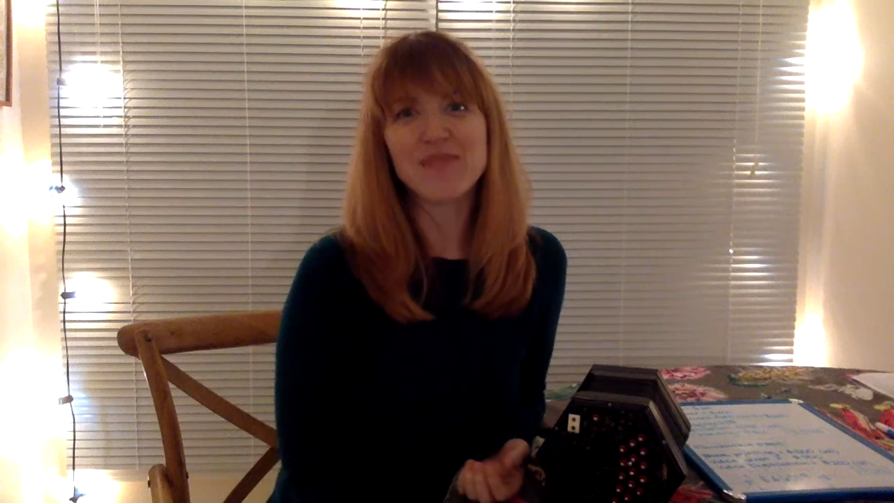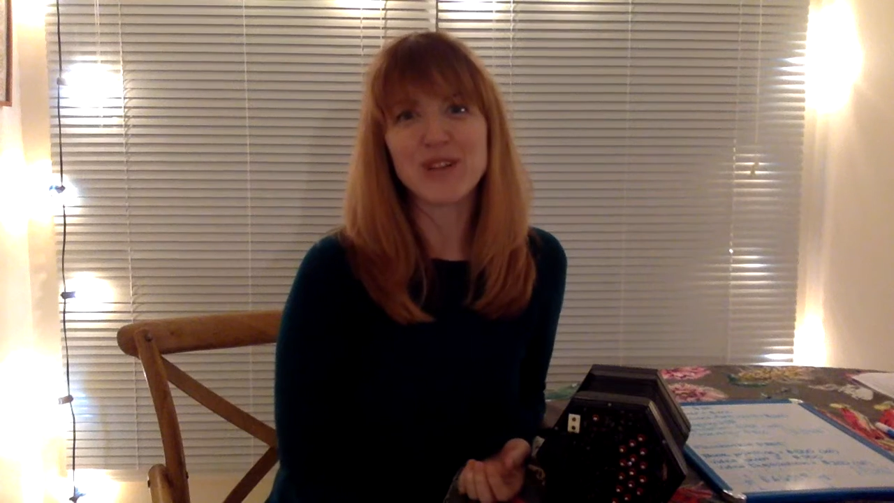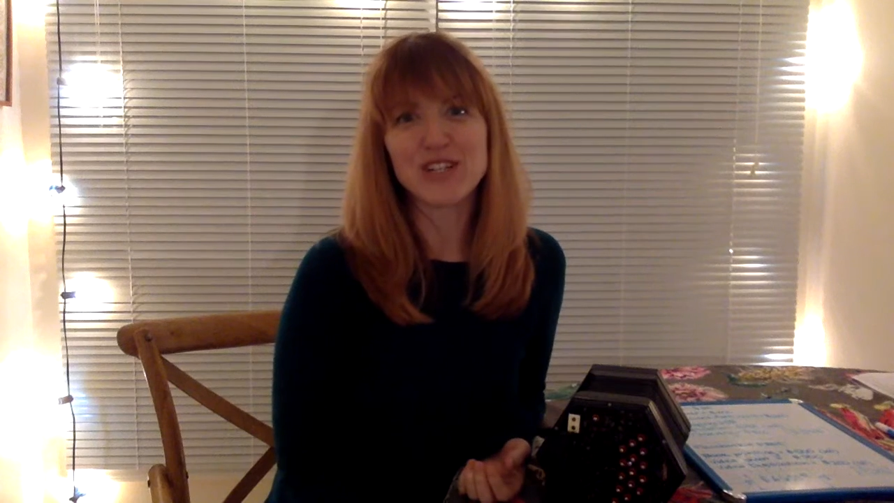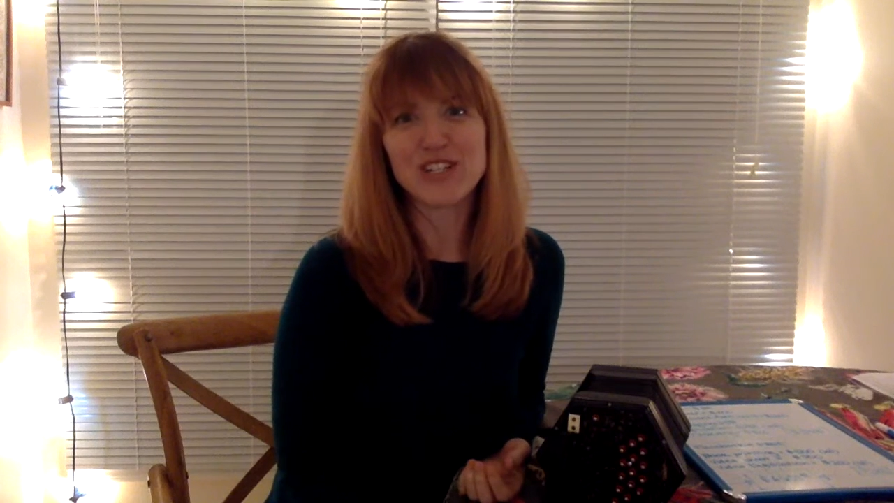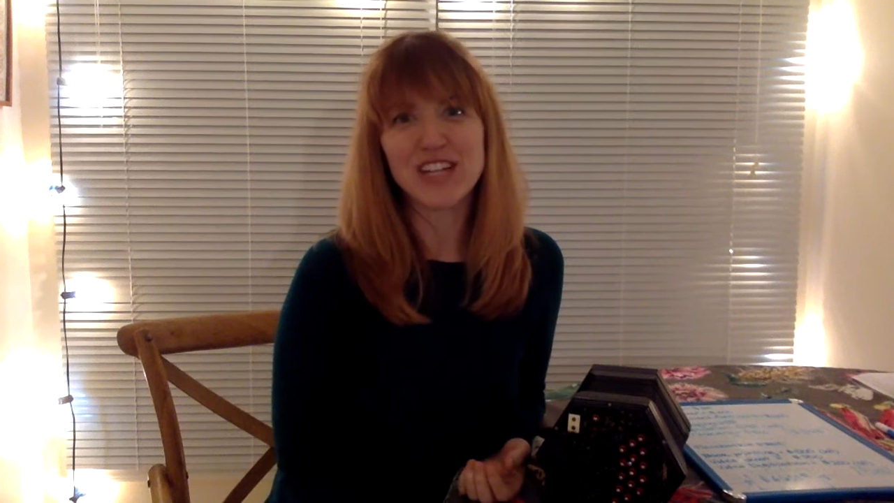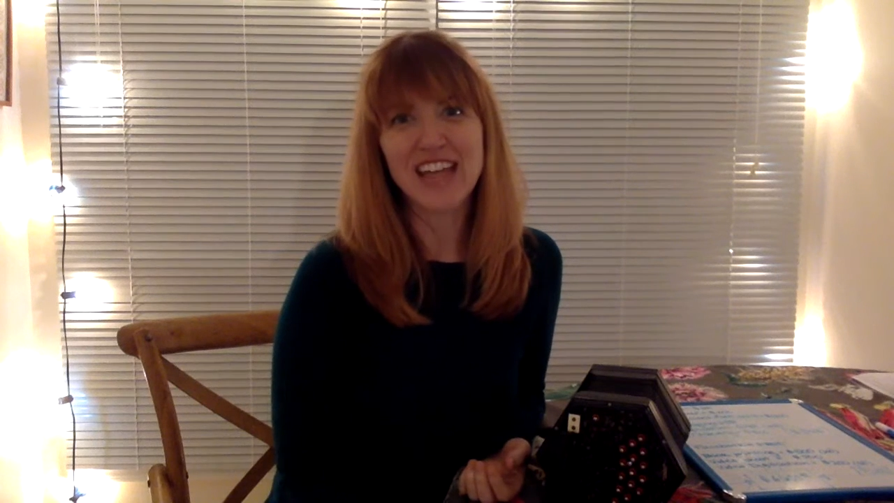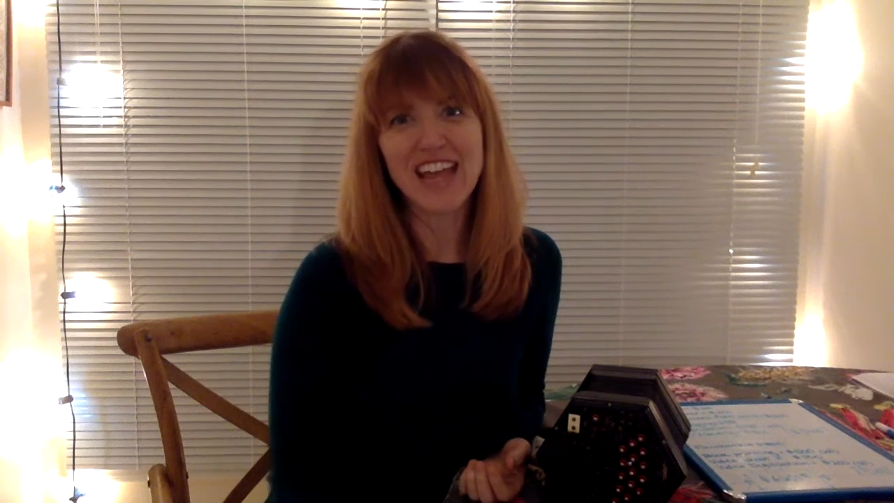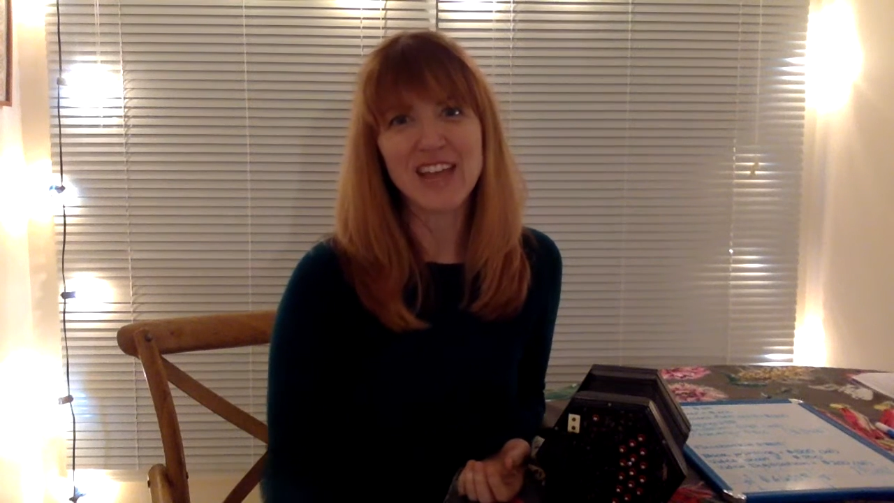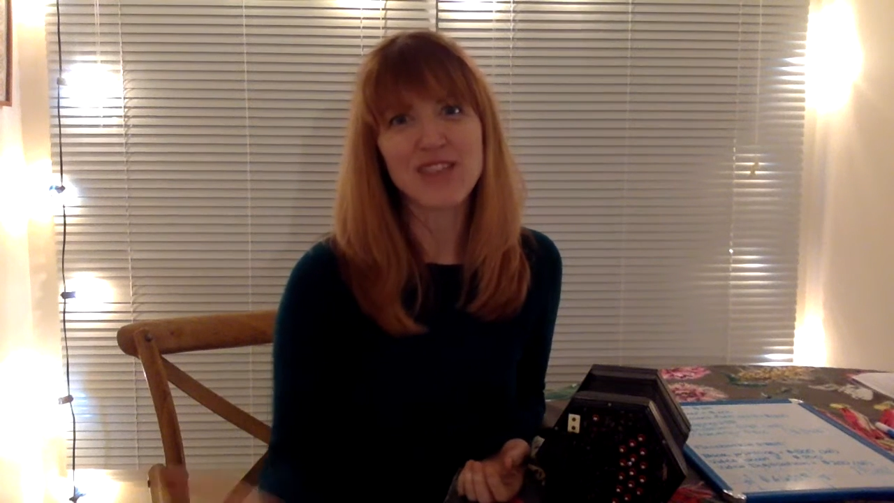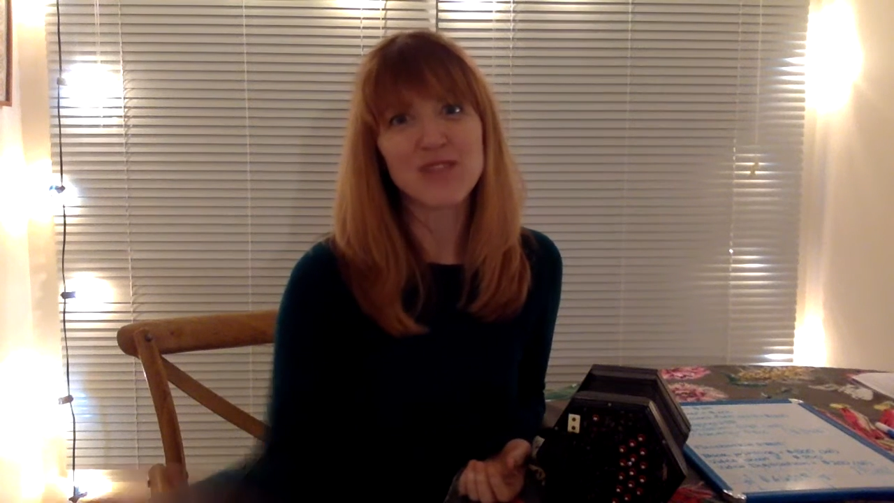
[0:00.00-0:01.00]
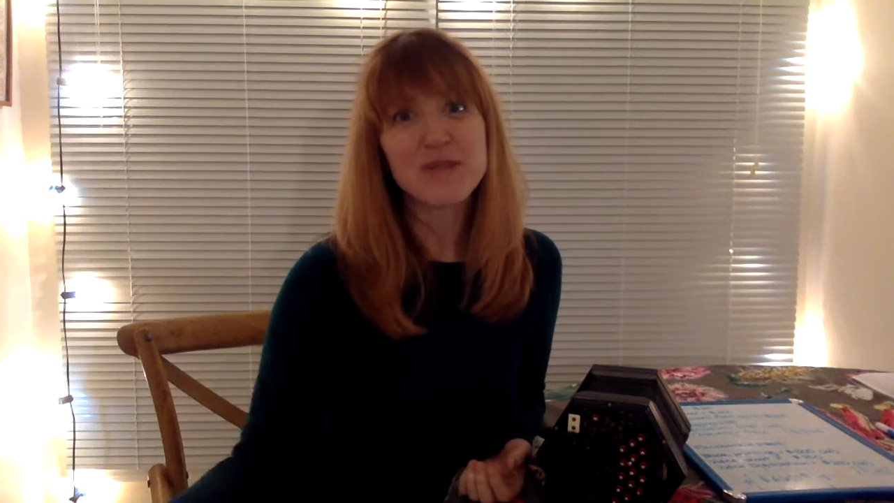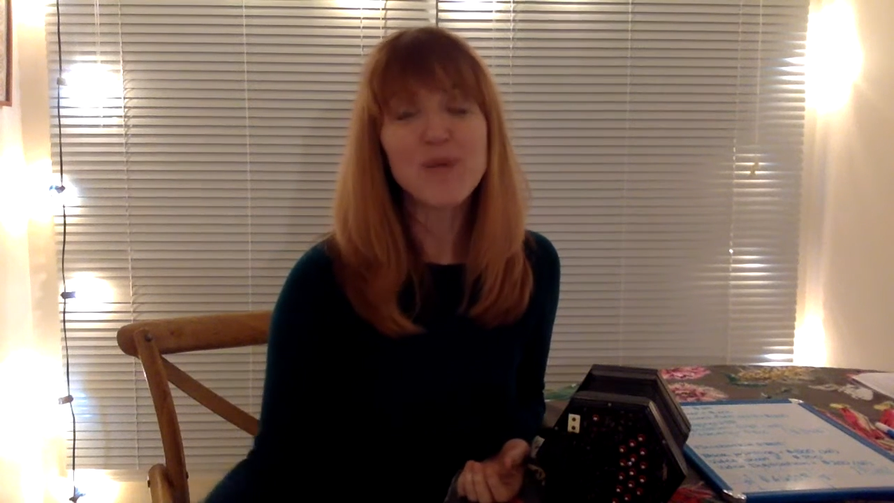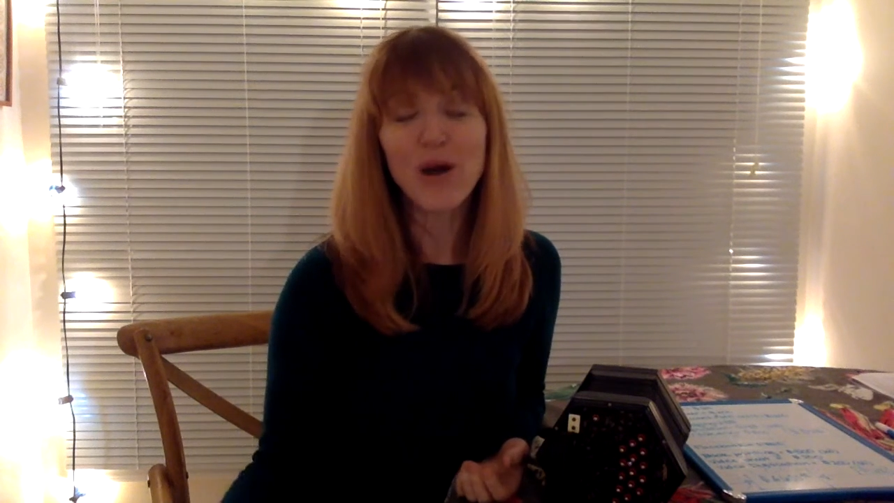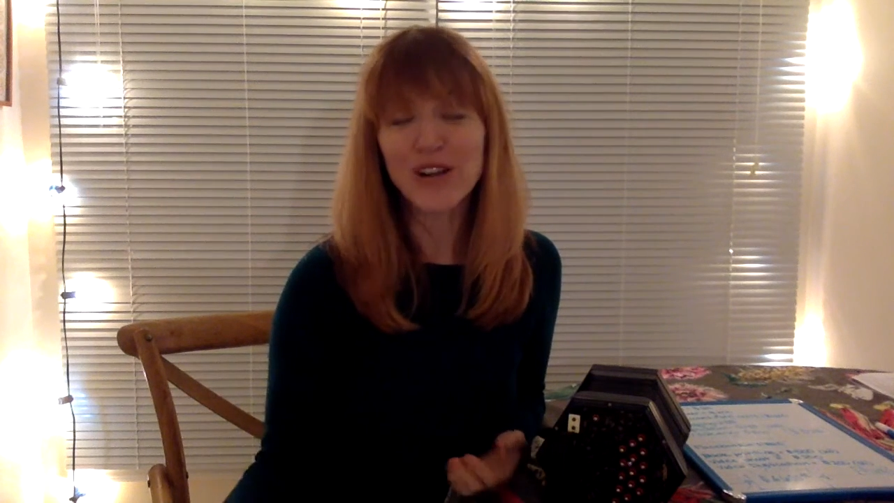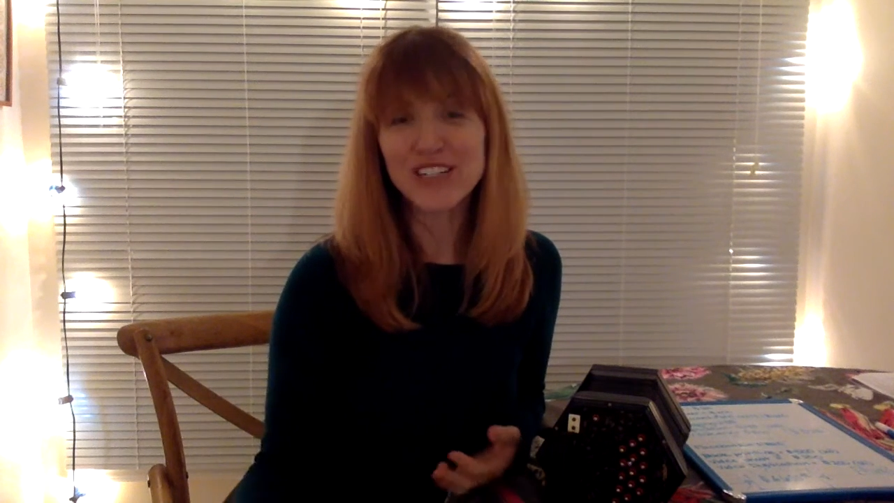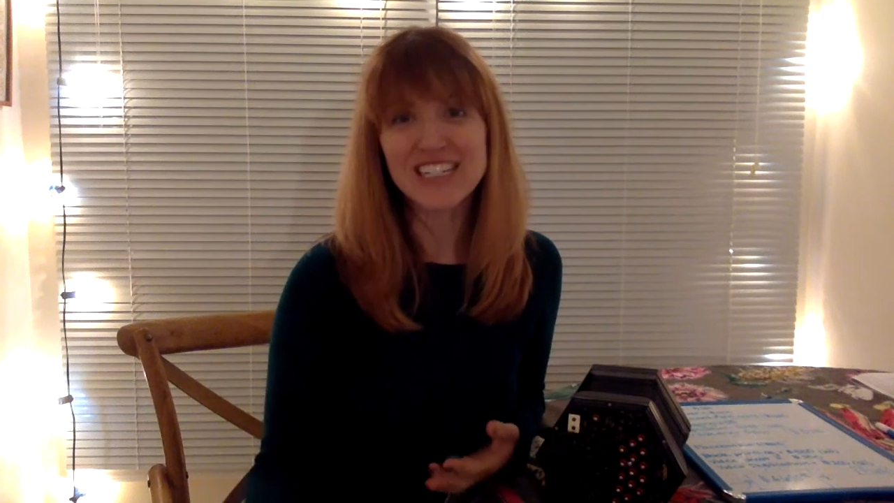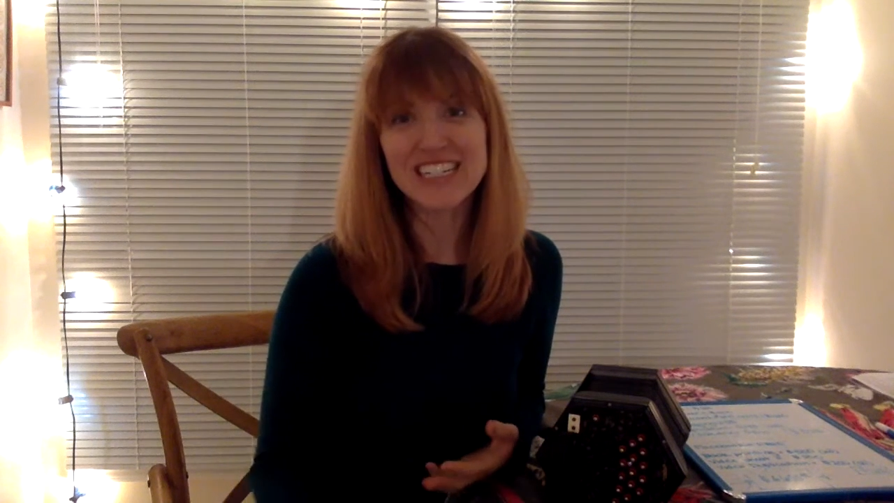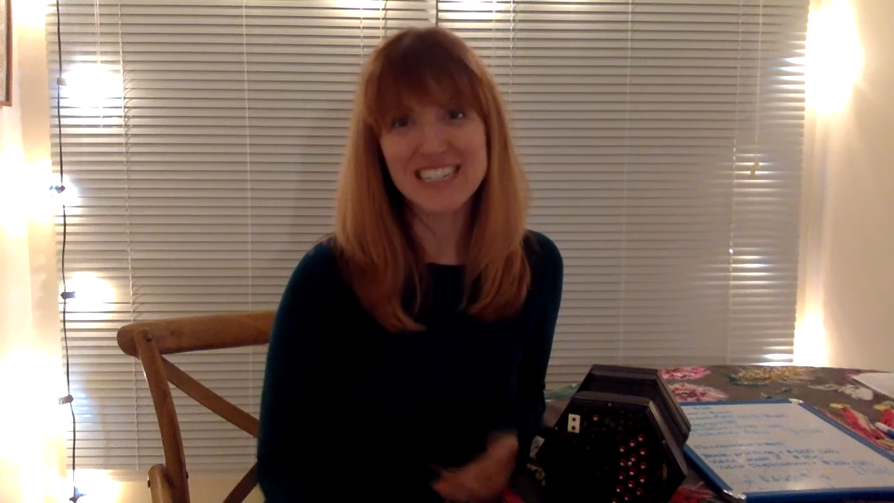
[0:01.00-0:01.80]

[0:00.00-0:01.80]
launching a 3-part